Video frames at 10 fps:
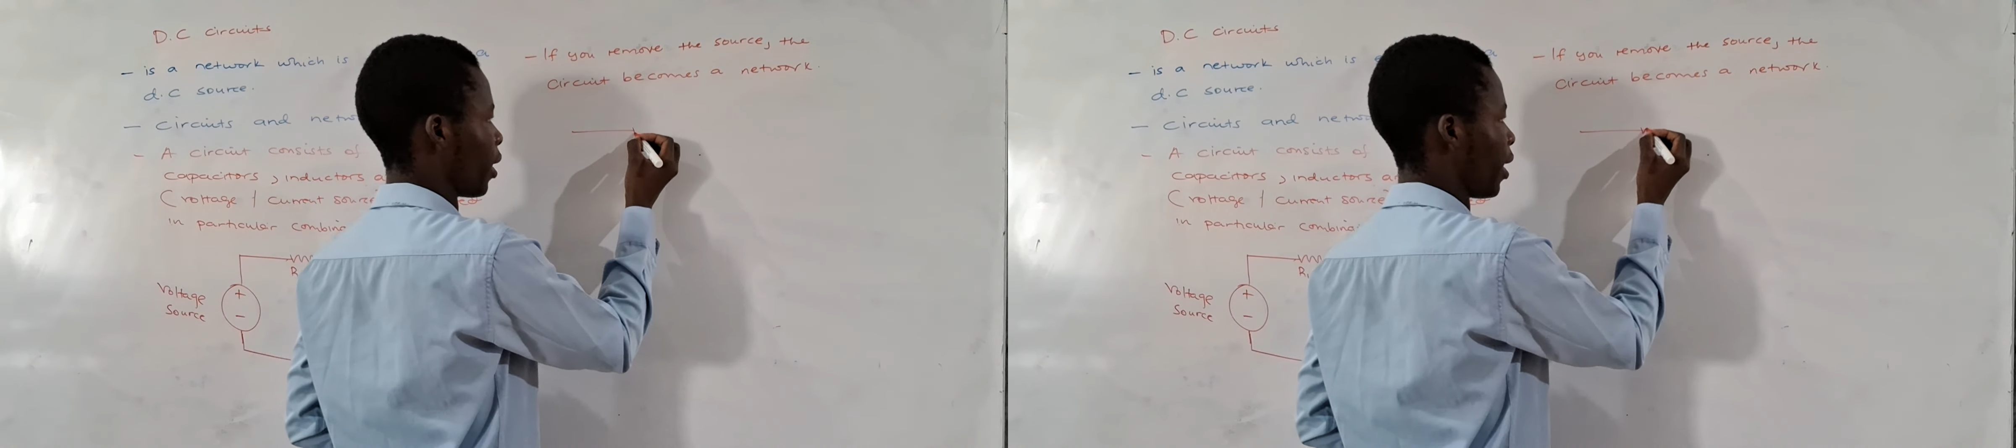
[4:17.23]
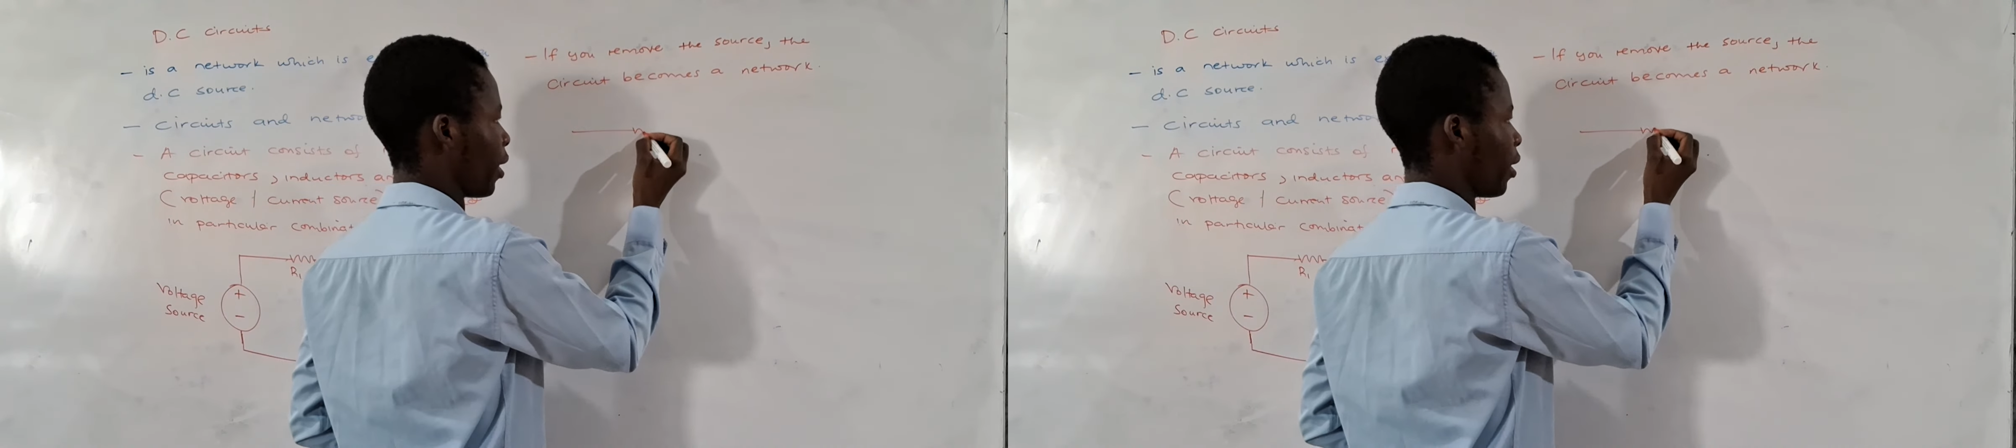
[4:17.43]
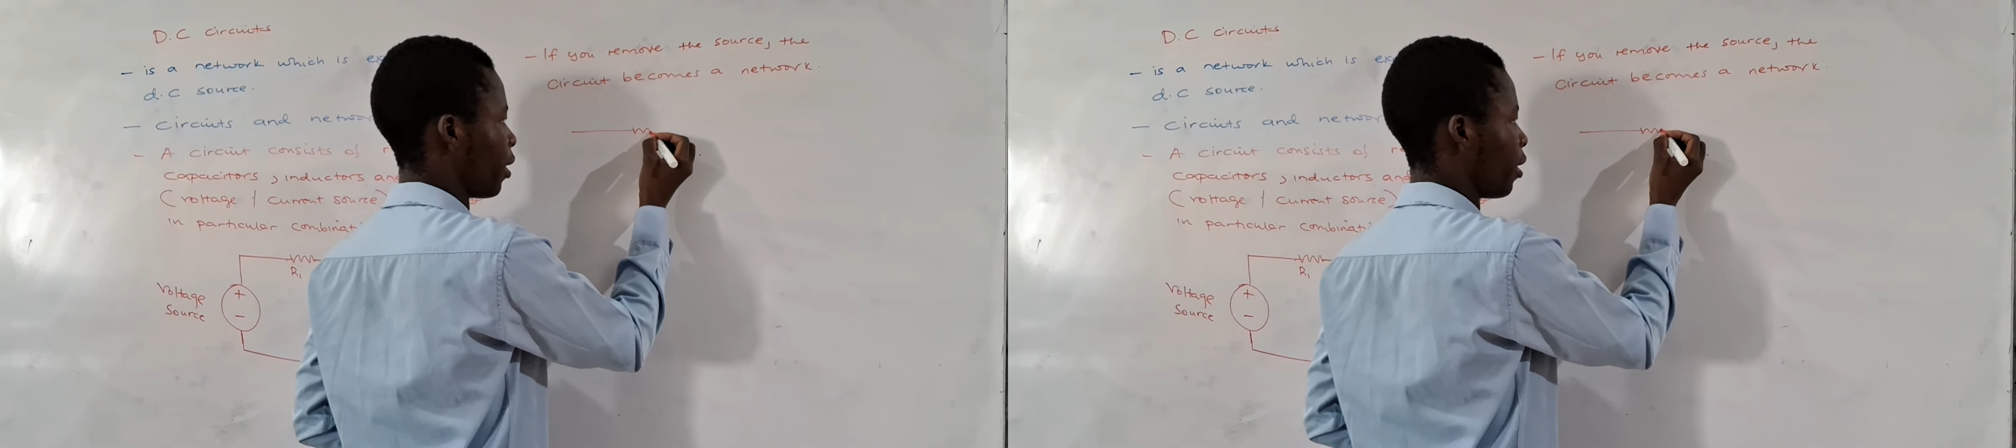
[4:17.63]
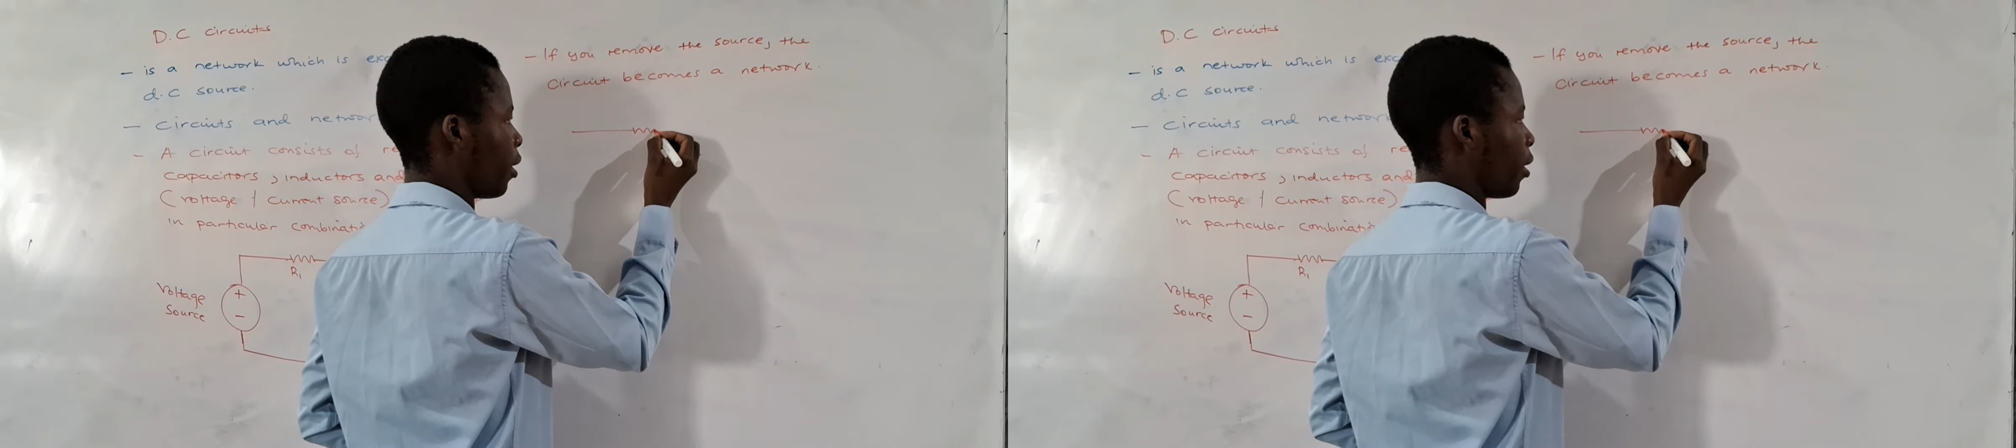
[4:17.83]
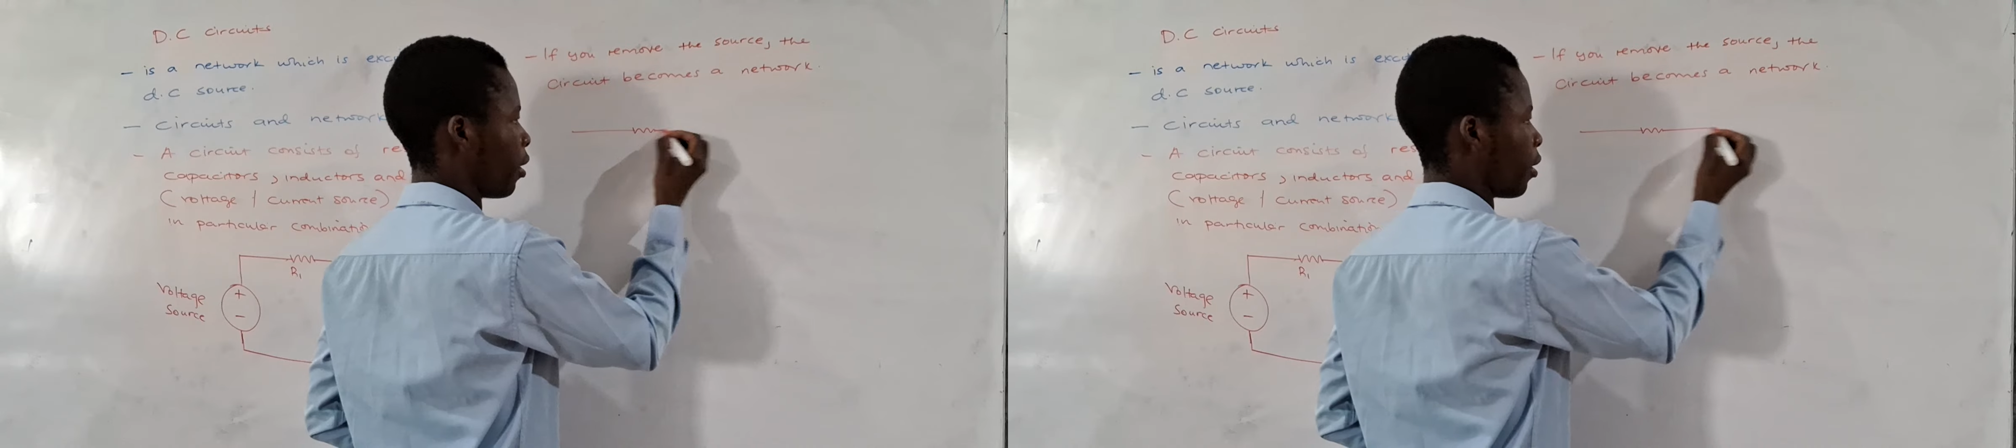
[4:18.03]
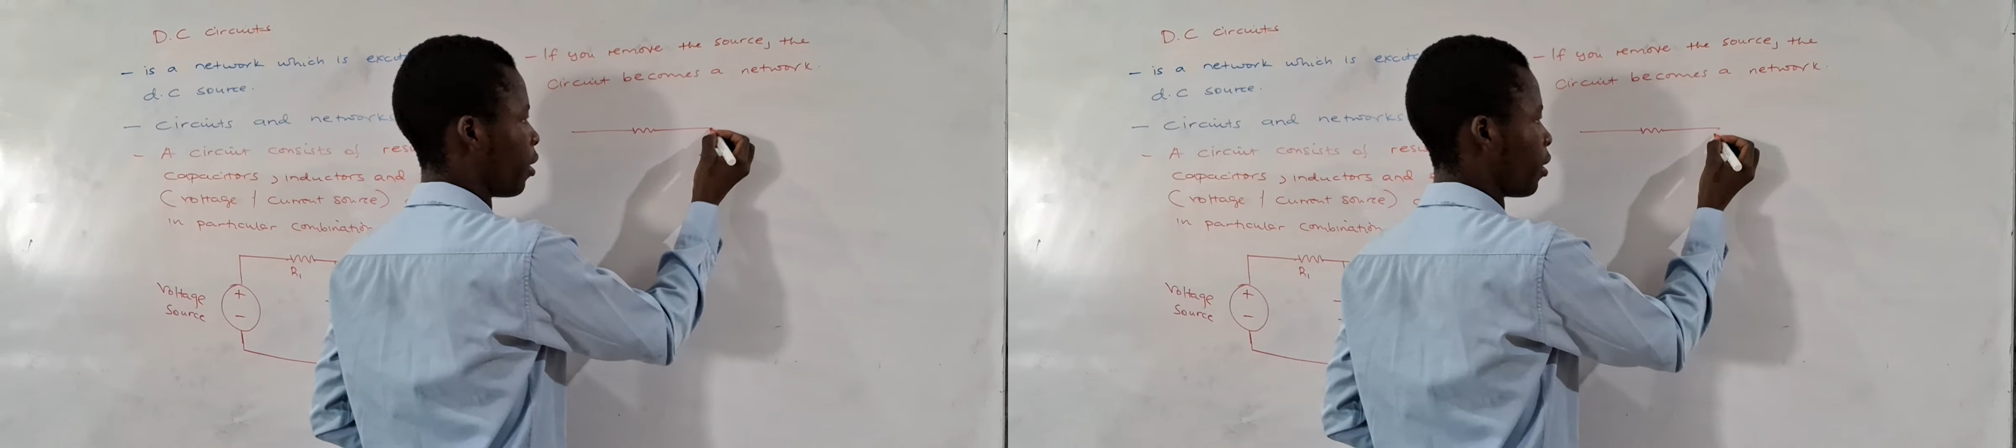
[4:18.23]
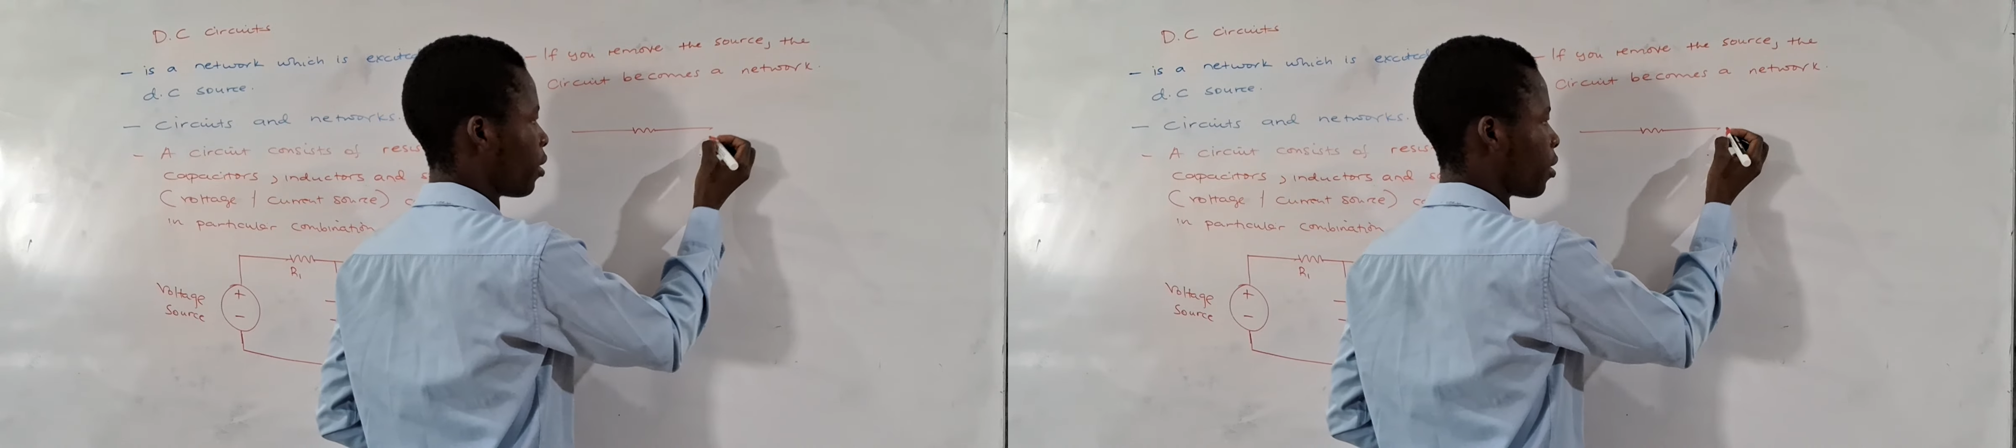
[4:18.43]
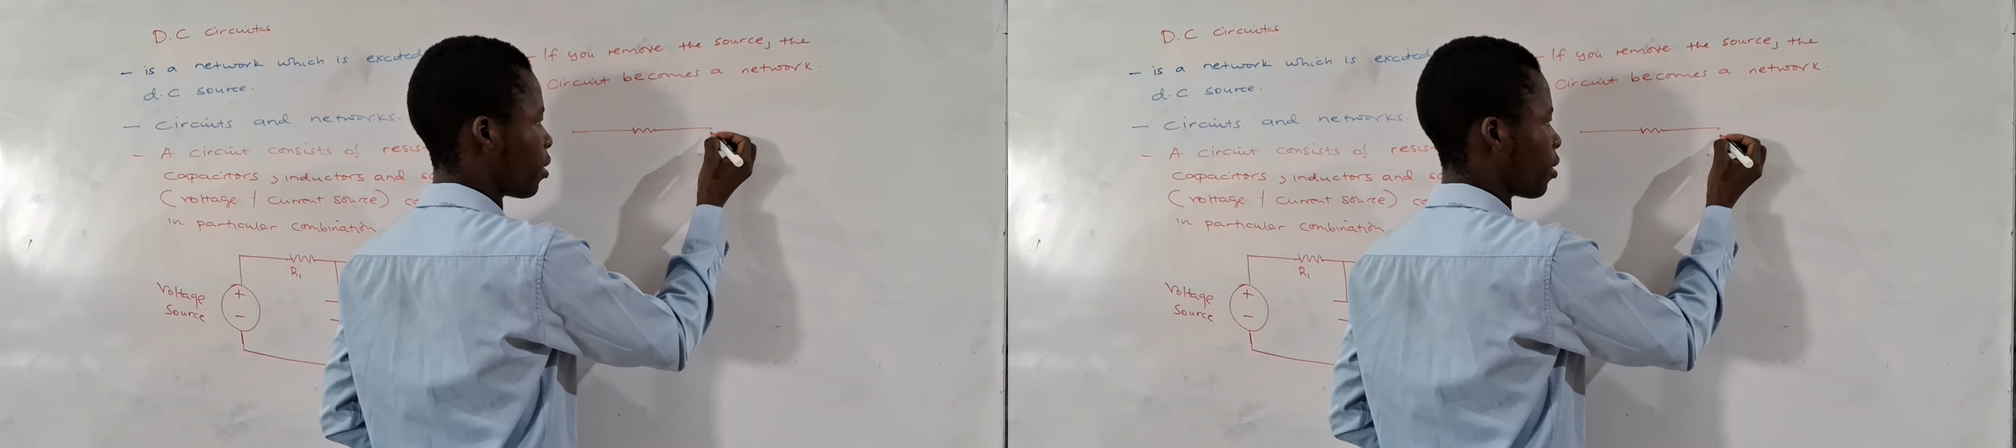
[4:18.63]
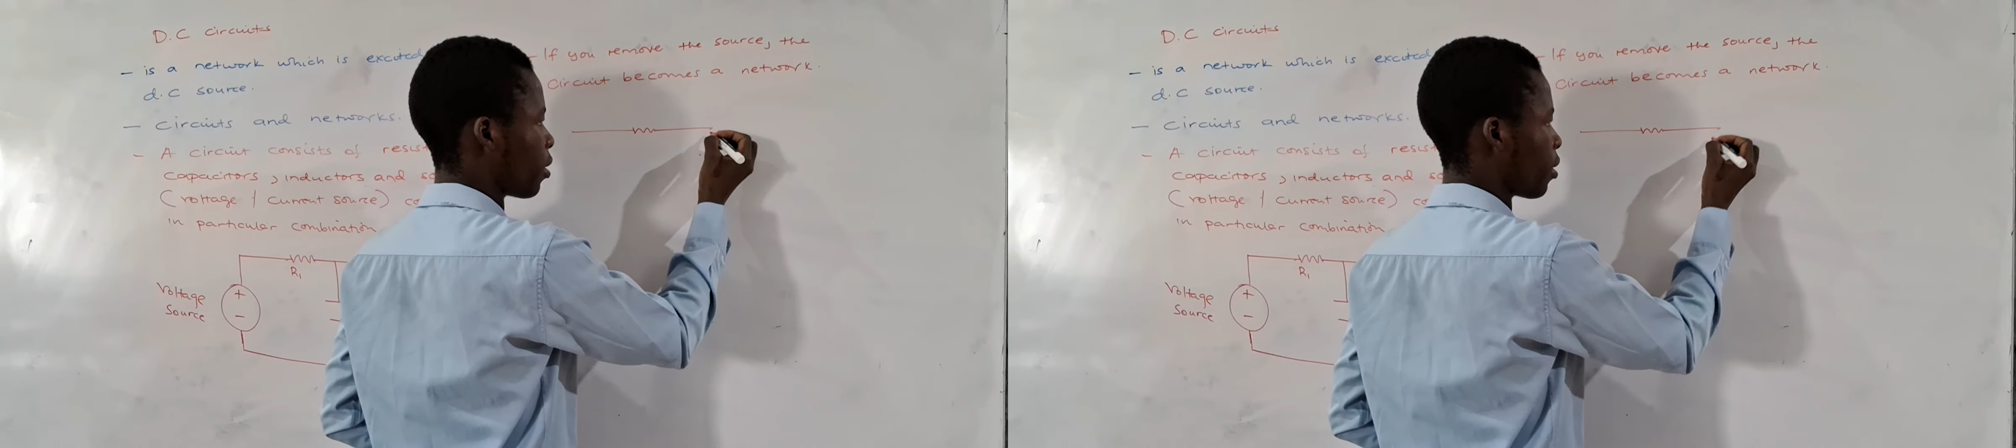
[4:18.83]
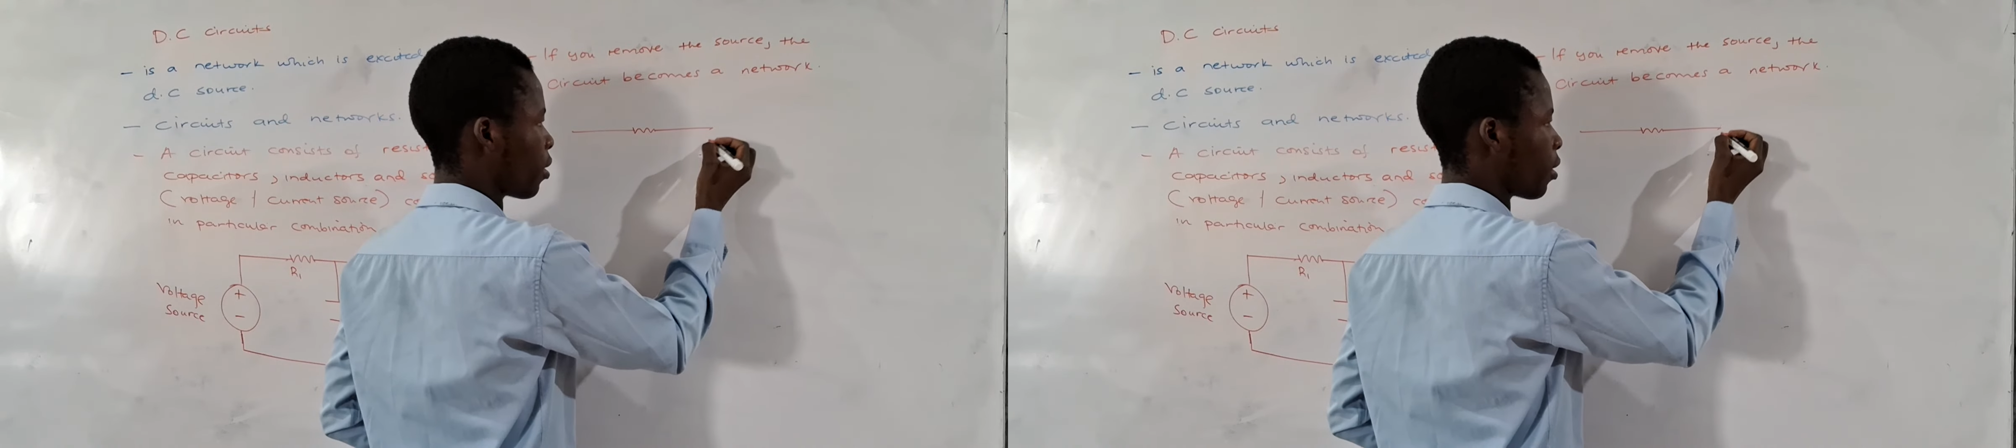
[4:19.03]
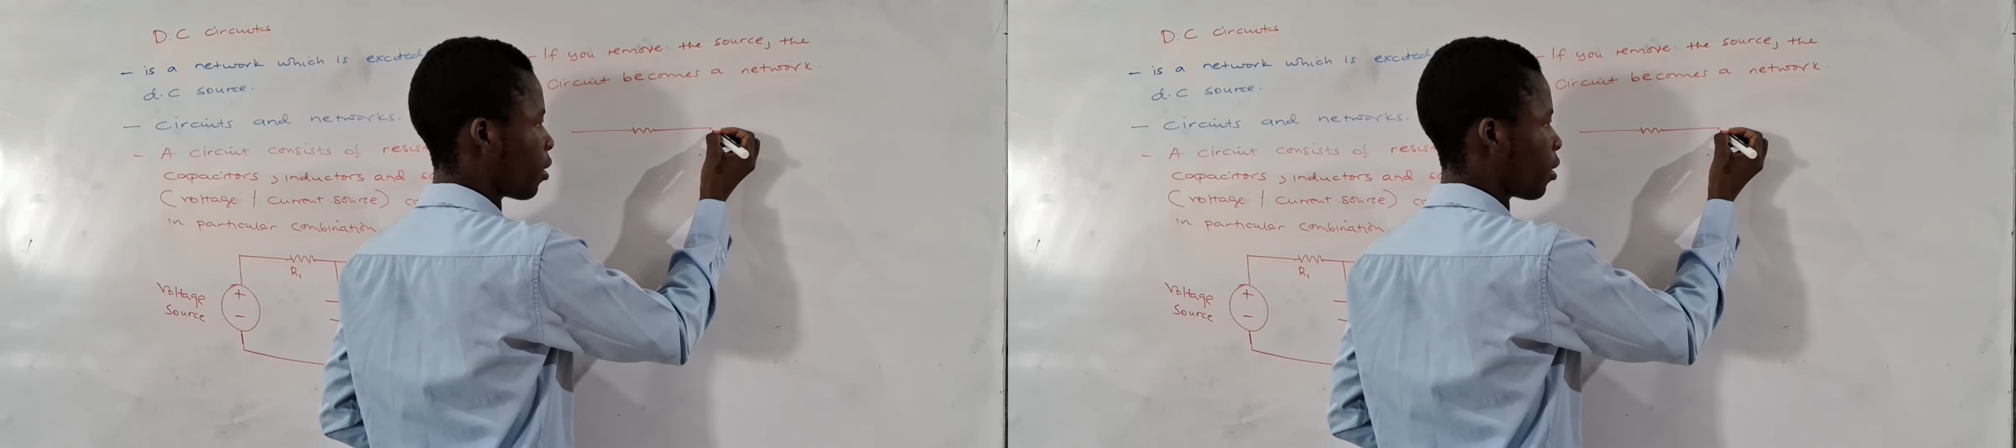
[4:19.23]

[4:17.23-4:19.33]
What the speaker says: like this.